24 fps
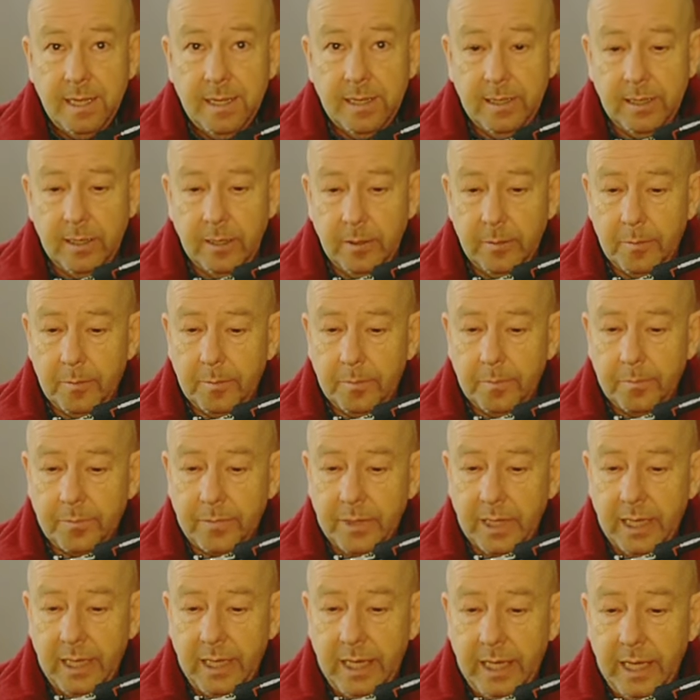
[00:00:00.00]

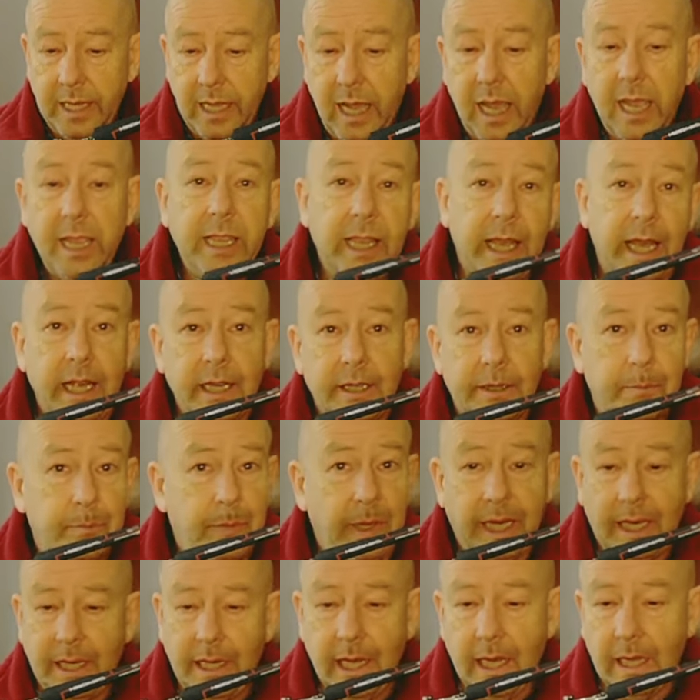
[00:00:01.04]
I had
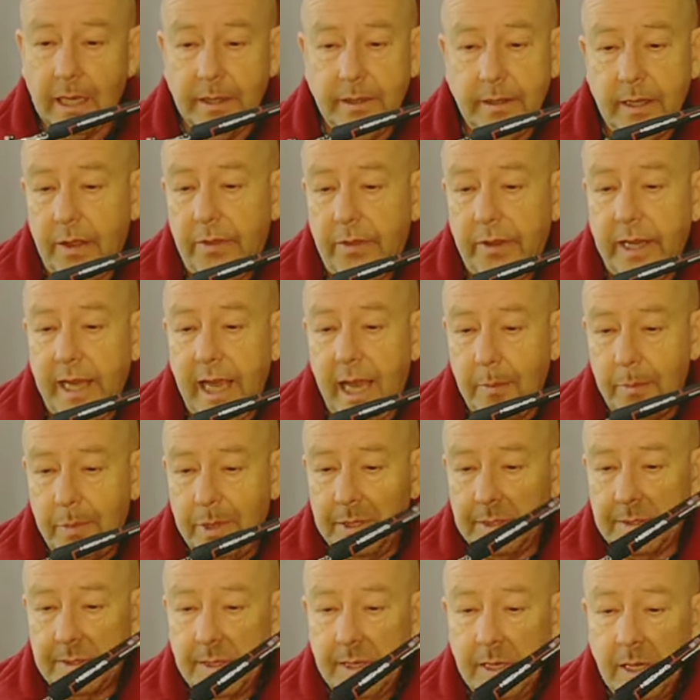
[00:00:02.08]
big luck, nothing
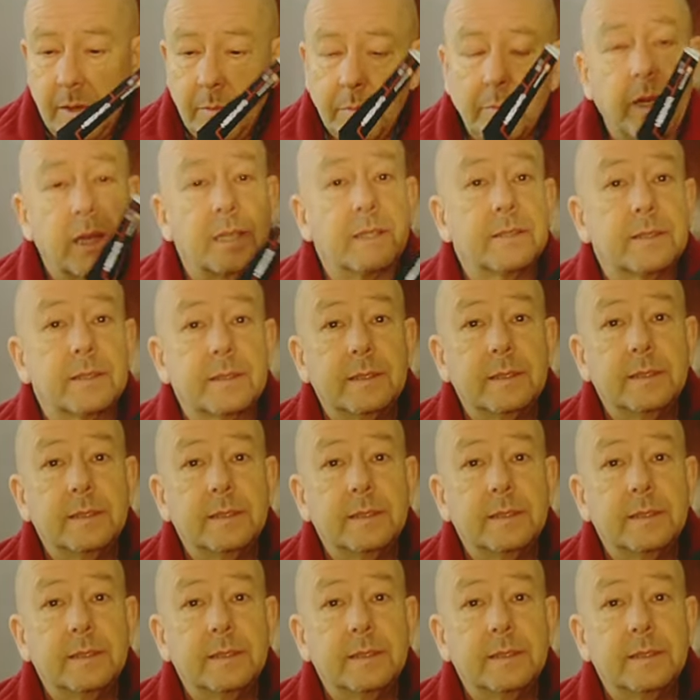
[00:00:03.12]
happened, but